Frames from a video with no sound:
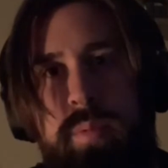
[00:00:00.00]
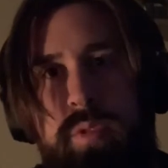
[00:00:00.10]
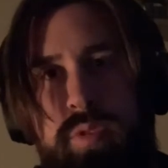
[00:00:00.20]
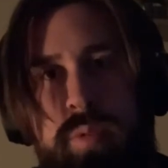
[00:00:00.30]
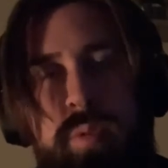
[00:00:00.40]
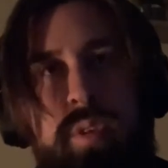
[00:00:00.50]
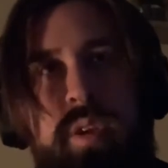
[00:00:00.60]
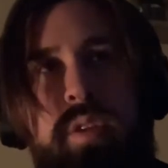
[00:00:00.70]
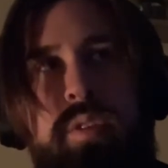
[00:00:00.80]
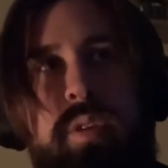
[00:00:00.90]
truly
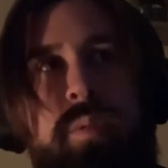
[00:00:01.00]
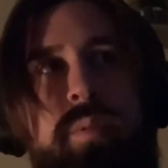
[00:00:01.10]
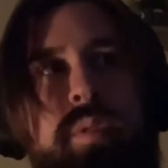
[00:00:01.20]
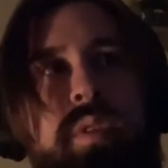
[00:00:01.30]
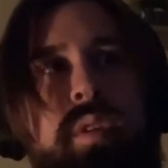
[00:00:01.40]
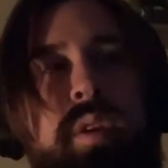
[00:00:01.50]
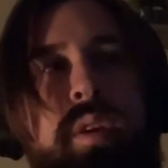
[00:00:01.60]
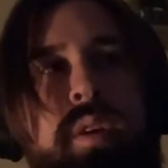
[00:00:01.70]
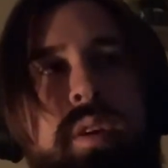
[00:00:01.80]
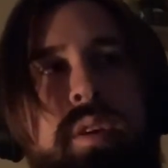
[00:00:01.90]
don't
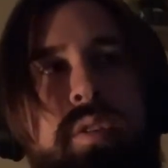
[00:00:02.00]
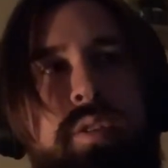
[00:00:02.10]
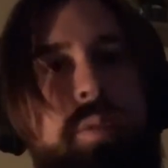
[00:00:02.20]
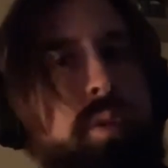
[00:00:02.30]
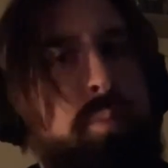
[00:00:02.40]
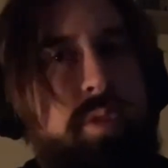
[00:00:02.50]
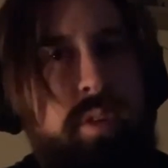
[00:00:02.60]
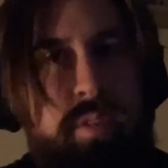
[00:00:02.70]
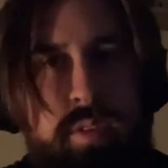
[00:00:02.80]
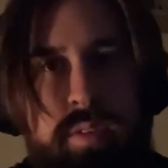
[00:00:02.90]
do him
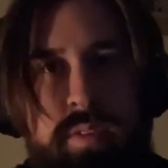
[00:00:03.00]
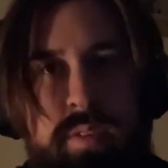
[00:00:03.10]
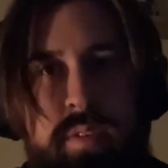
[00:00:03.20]
justice.